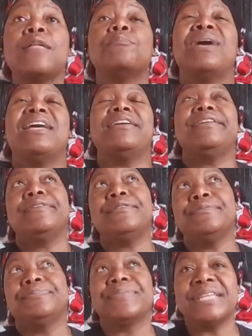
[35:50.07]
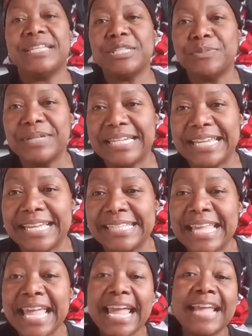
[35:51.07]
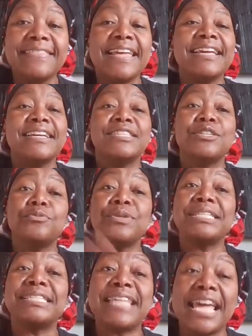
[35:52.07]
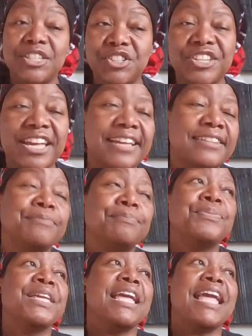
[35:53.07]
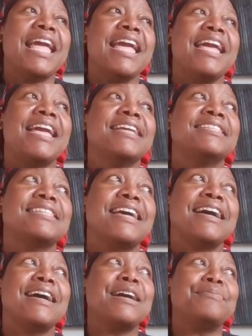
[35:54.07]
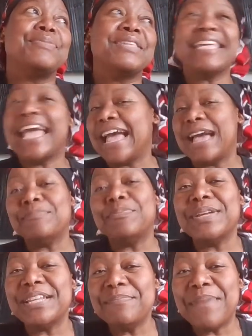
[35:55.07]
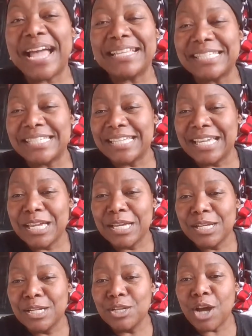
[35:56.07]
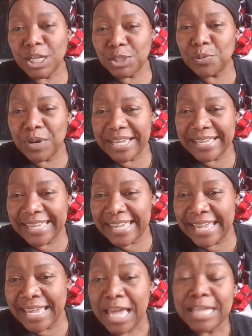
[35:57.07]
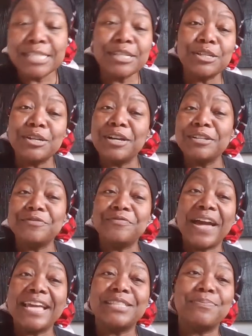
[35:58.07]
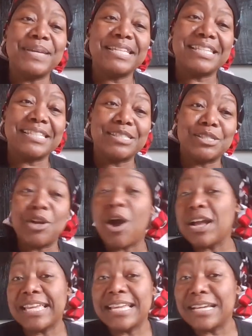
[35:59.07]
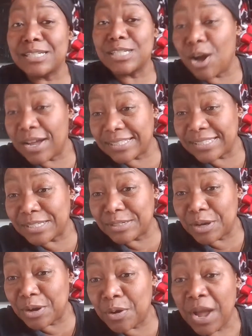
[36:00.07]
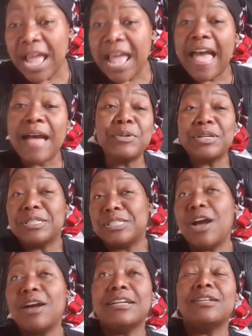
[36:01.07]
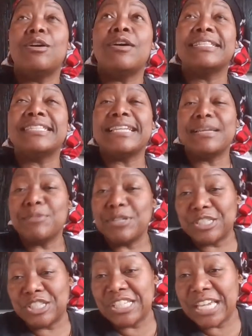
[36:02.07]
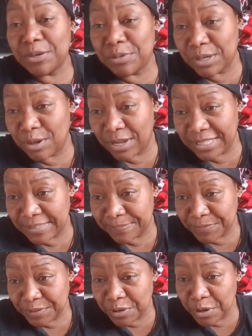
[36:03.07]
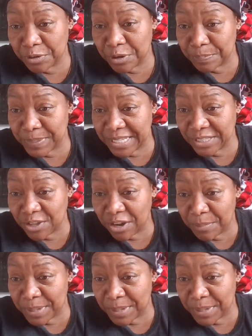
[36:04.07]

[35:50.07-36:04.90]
But, you know, it is what it is. And there is a recession. And, yeah, I'm pretty much not working. So you're going to find me just talking a lot, you know. I'm going to talk a lot and I'm going to share a lot. Go, please talk